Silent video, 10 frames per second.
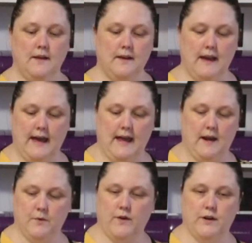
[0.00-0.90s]
And I'm
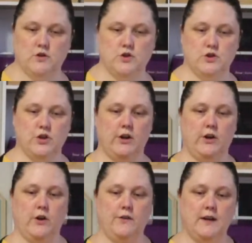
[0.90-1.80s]
going to turn it
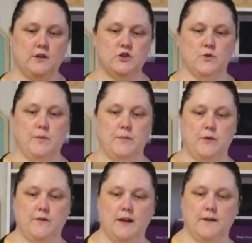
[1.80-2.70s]
over to remove
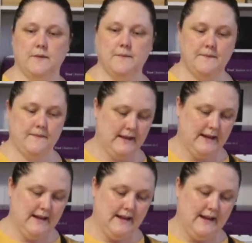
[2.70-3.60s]
it.
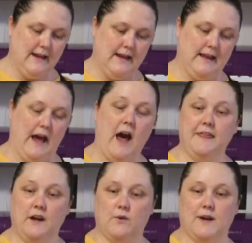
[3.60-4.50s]
Yeah, I
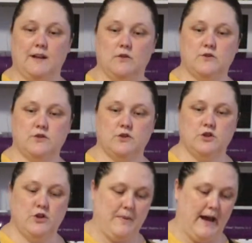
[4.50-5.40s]
think red looks good
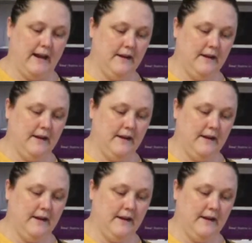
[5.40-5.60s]
too, Patty.